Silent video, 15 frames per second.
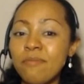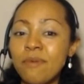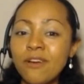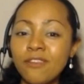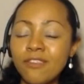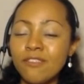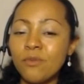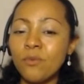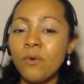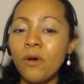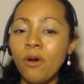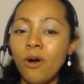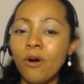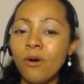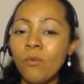because it's
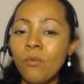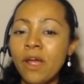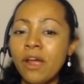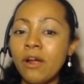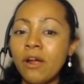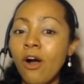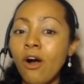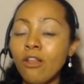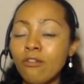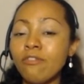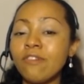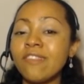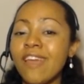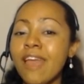where all of us